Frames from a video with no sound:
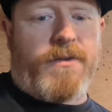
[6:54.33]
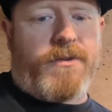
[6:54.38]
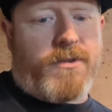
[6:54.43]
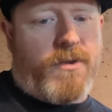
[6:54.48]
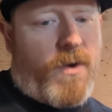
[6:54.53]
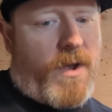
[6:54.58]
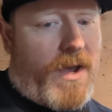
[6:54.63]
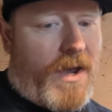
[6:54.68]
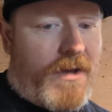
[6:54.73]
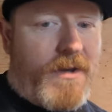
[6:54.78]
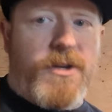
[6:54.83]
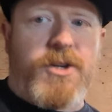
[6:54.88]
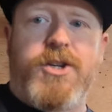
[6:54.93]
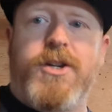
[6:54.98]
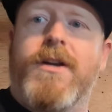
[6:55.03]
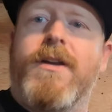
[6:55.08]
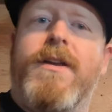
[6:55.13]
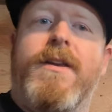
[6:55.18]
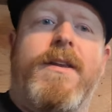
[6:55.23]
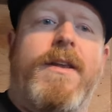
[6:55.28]
So I had to
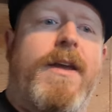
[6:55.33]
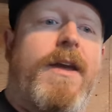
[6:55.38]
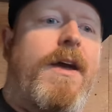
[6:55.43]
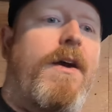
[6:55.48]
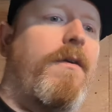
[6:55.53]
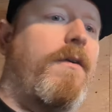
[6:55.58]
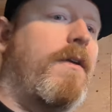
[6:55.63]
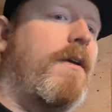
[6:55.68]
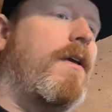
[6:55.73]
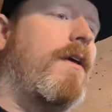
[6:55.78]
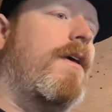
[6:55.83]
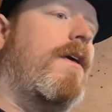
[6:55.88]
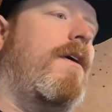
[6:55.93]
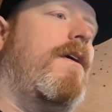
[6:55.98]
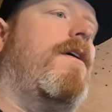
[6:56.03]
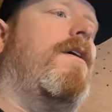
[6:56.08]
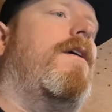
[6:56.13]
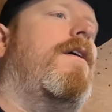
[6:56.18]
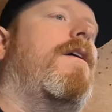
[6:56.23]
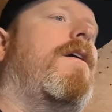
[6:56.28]
shut it down
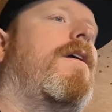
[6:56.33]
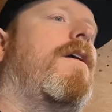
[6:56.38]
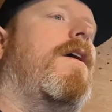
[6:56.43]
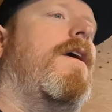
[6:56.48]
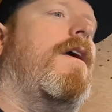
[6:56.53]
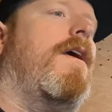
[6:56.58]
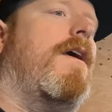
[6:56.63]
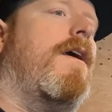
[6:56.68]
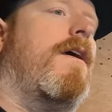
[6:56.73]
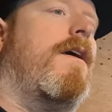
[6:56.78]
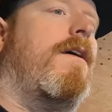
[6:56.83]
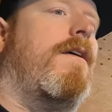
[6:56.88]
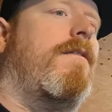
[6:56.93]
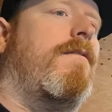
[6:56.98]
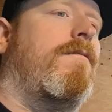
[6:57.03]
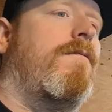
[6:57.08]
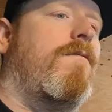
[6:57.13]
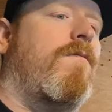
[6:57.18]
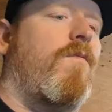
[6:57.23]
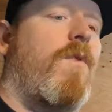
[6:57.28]

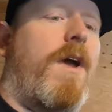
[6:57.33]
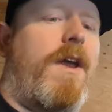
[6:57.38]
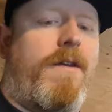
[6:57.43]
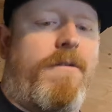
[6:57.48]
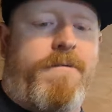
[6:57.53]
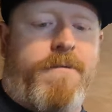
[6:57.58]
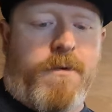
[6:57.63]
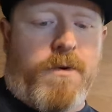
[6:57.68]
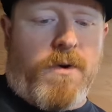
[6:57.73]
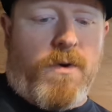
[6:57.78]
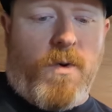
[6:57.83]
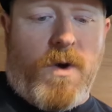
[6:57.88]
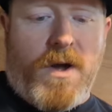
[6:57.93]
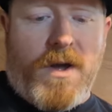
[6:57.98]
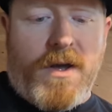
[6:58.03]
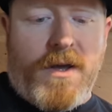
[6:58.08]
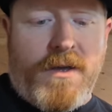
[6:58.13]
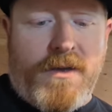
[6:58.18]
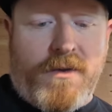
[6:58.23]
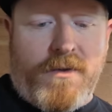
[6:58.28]
and waited for a
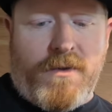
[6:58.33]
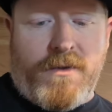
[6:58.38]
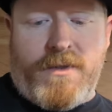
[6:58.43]
while,